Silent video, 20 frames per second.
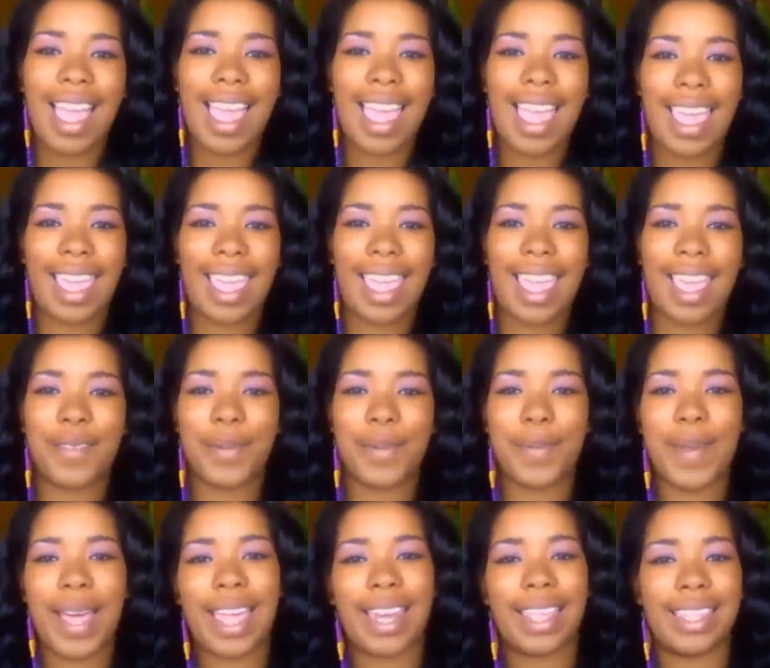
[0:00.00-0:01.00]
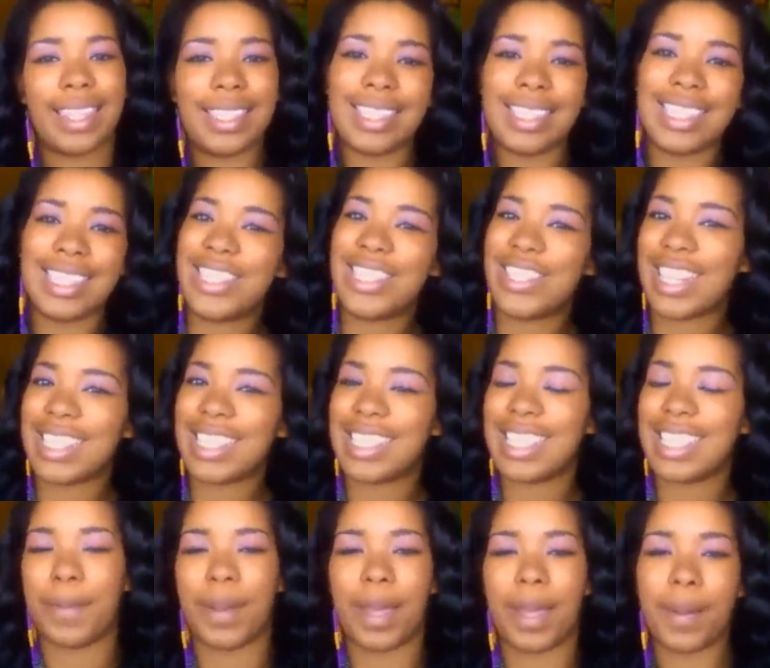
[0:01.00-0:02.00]
Hey everybody, this is
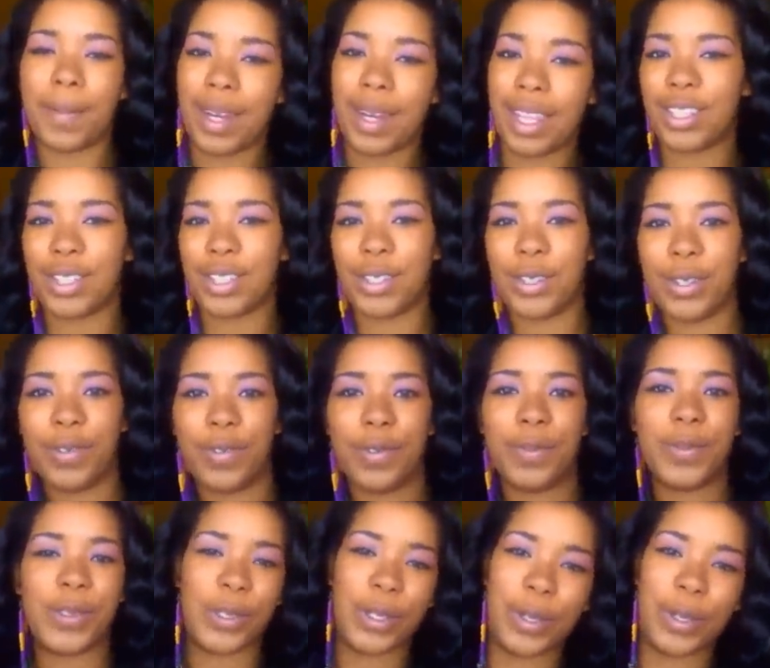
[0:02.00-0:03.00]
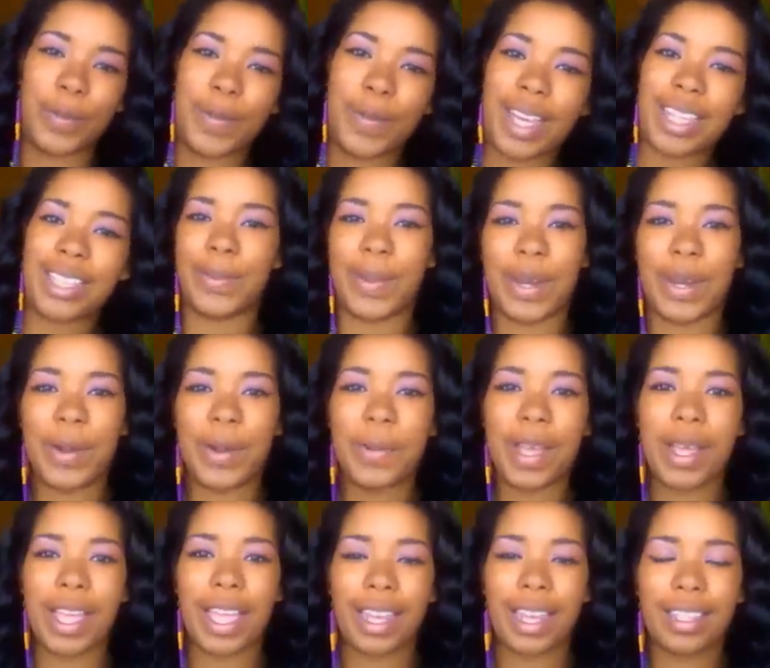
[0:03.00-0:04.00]
Tracy and I'm coming at you from Jewelry Box
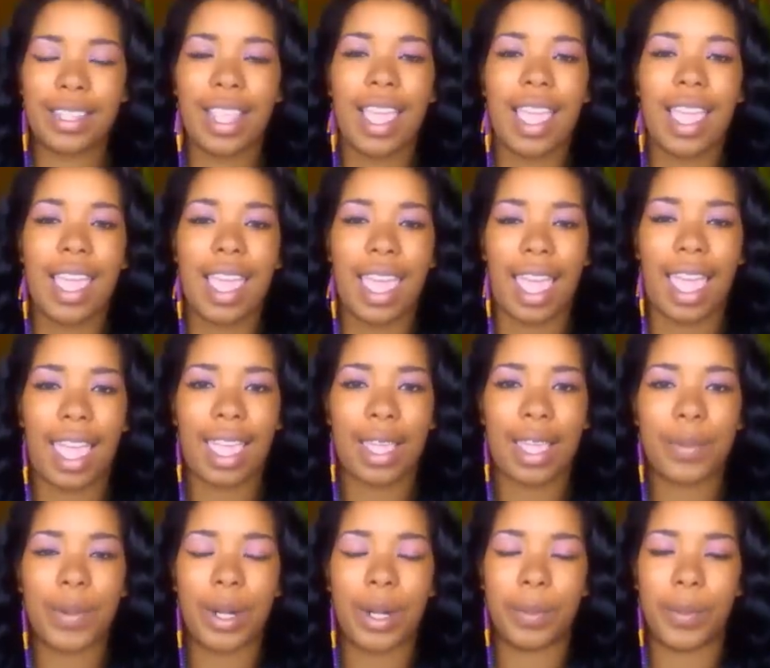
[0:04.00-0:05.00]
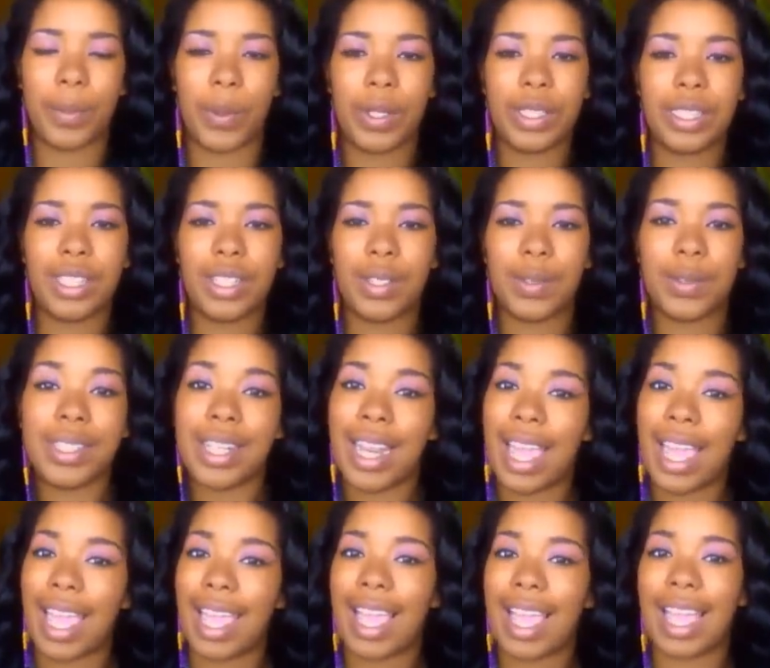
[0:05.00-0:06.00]
101 and what I'm going to do
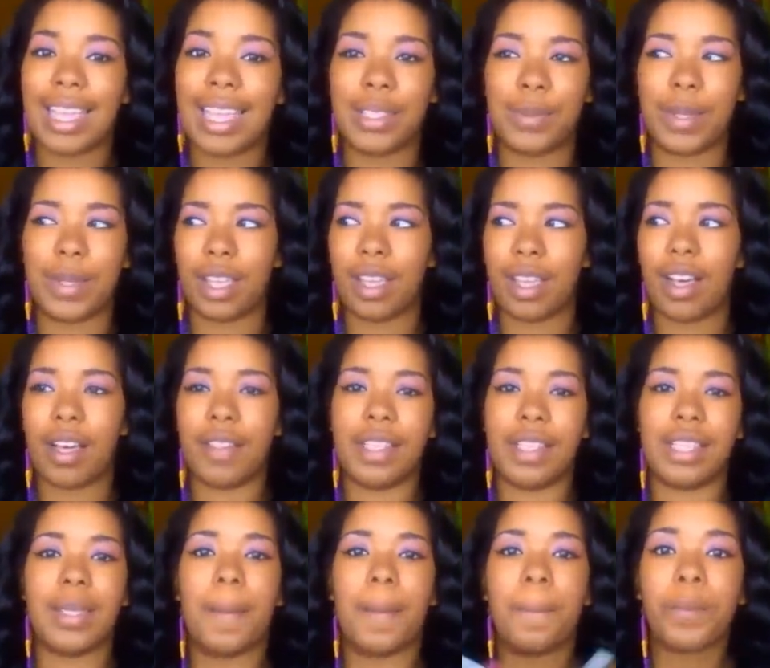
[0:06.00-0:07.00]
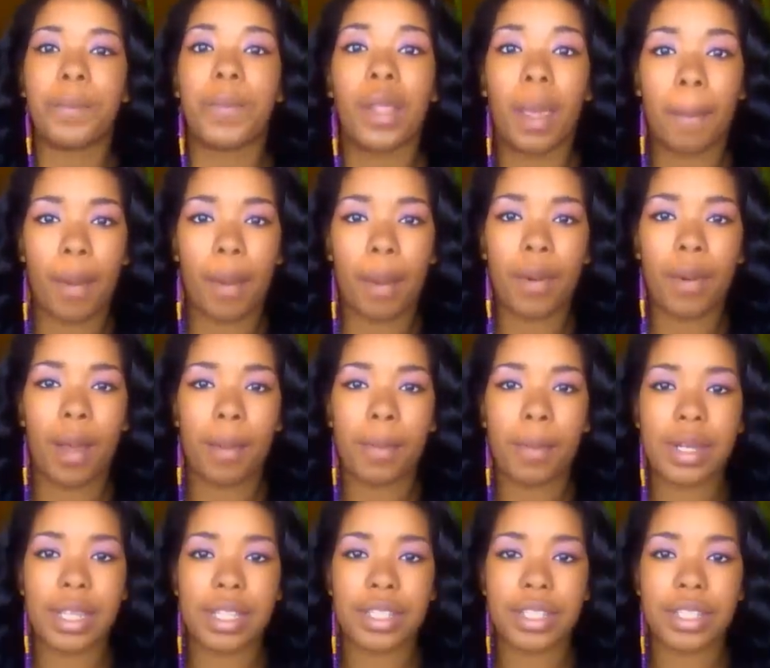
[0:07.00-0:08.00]
today, I guess we could call this my
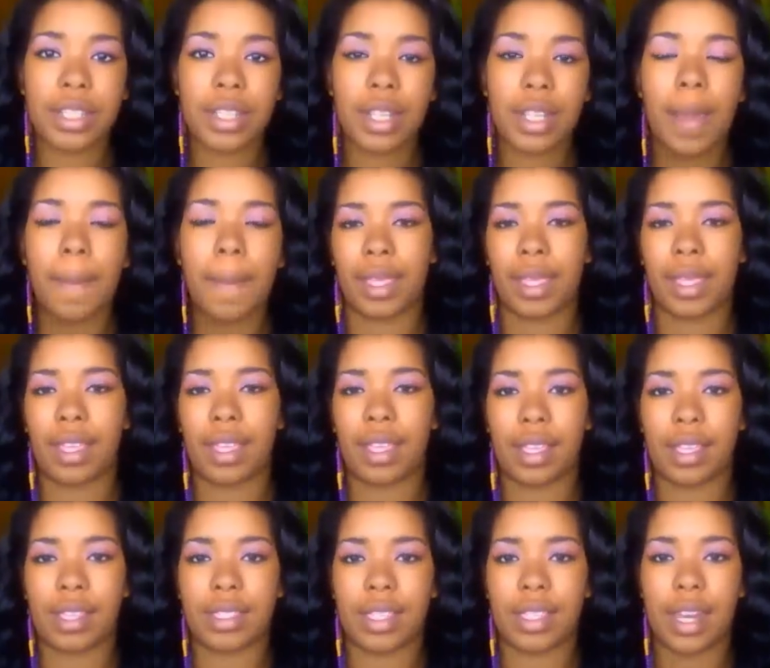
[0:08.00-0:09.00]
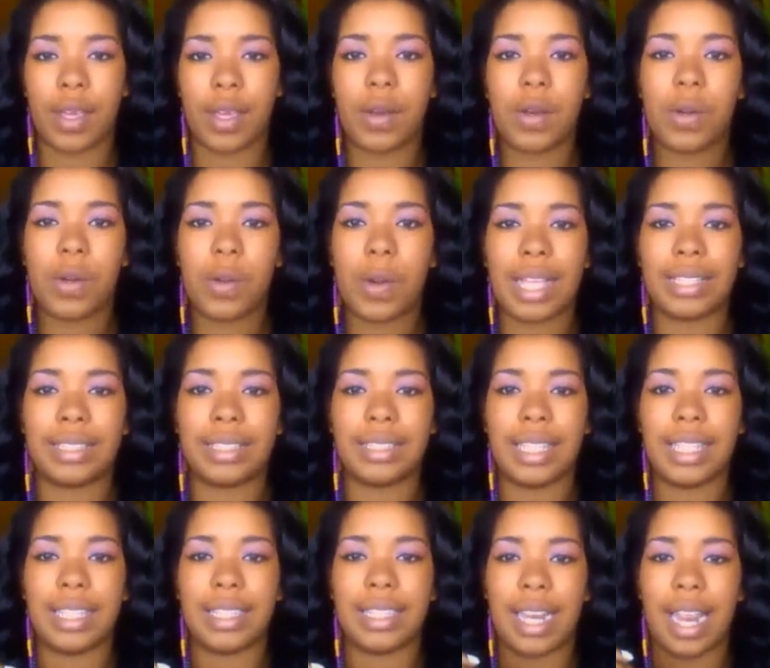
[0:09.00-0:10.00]
prom edition because I know I
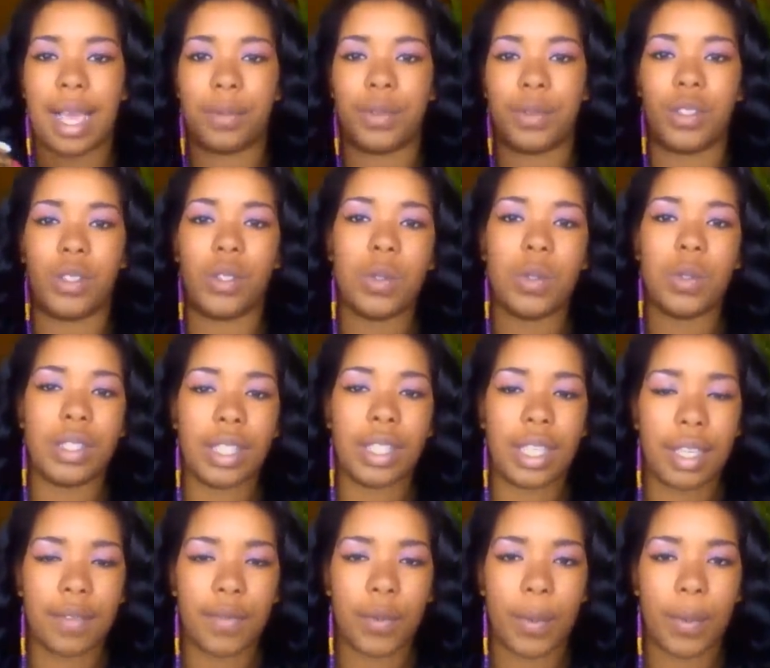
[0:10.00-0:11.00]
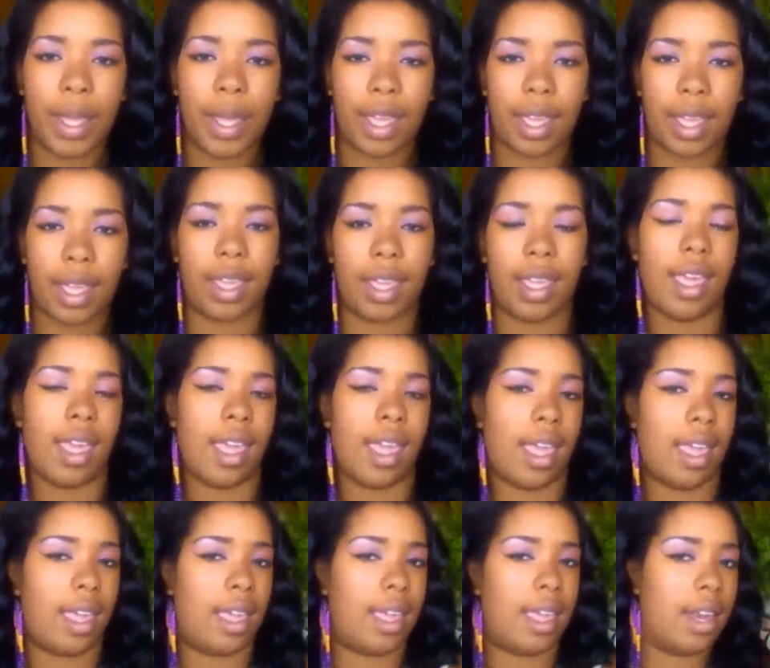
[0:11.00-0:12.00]
said that I was doing the giveaway
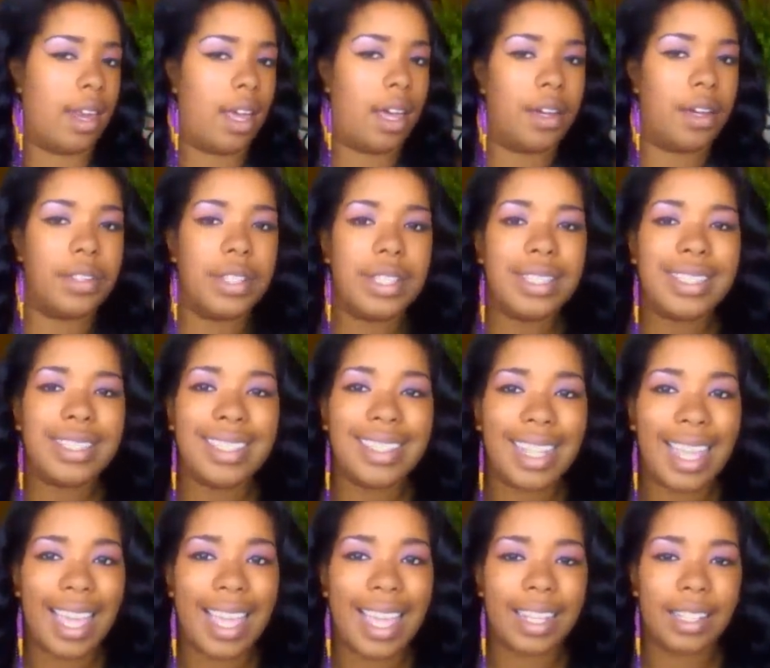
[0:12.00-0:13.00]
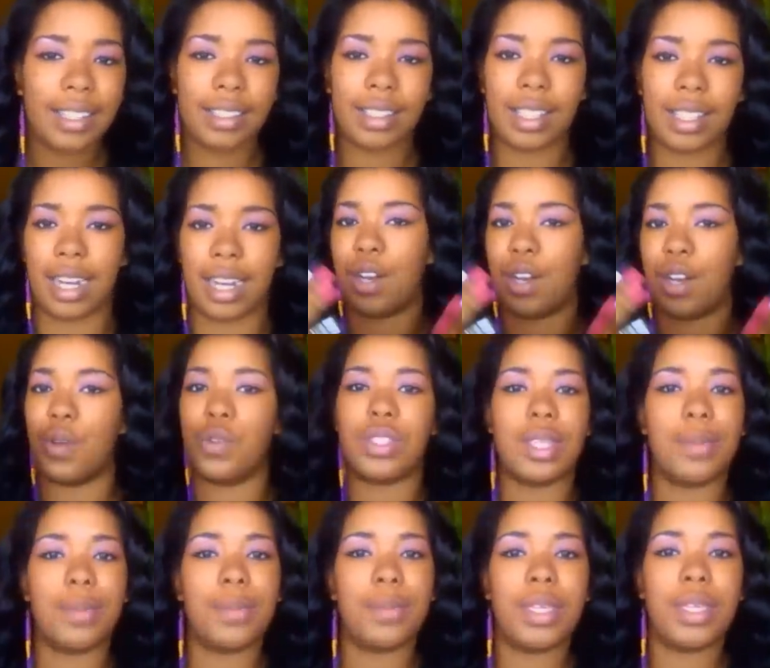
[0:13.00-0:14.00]
and all this and that and I know
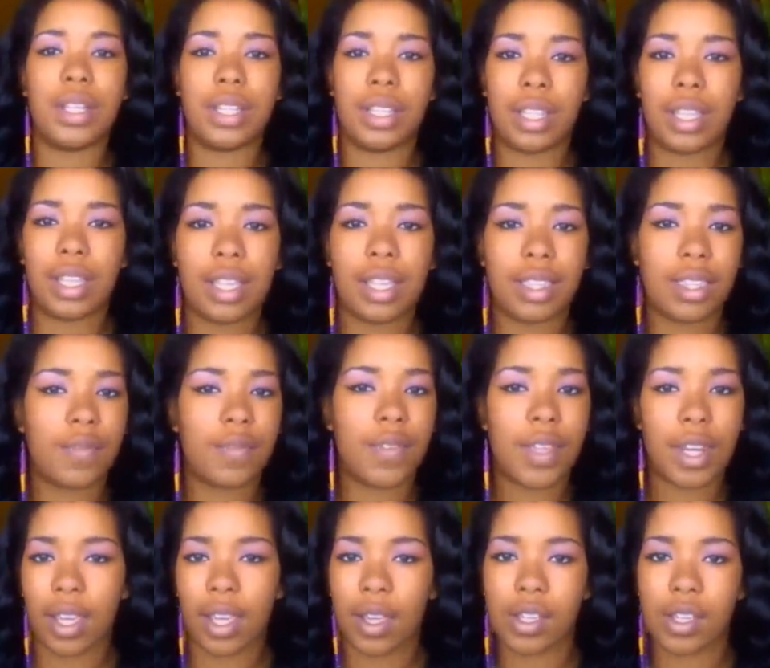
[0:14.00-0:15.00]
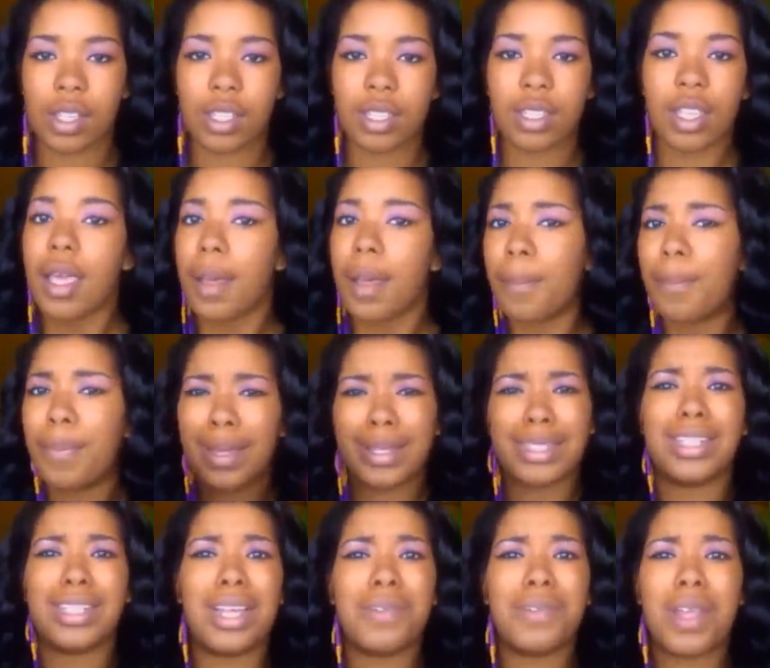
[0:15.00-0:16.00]
some of you are looking at the videos
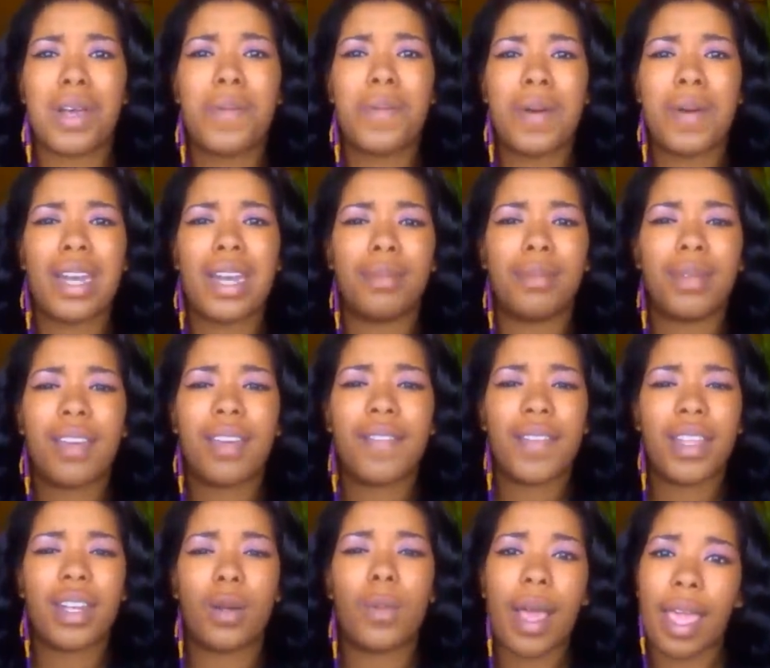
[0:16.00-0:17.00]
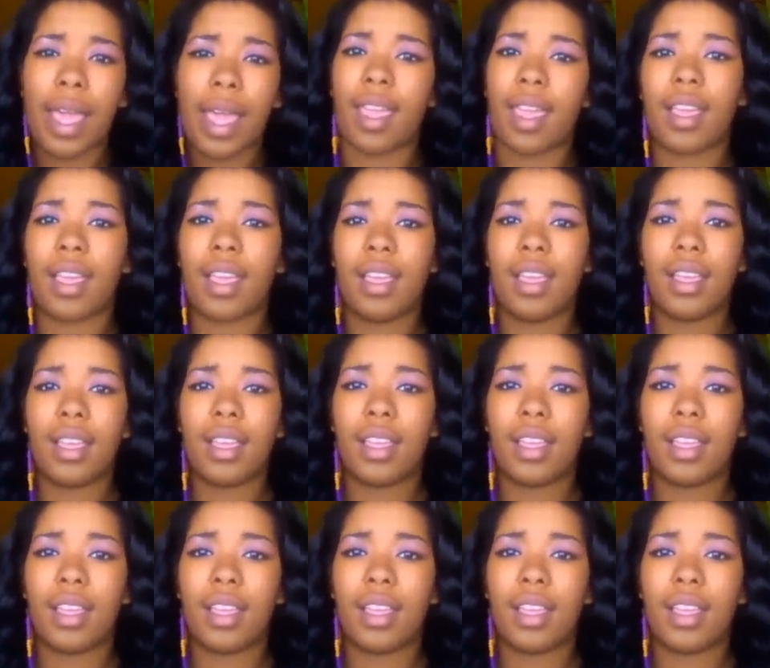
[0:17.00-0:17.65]
but you don't know what I'm giving away.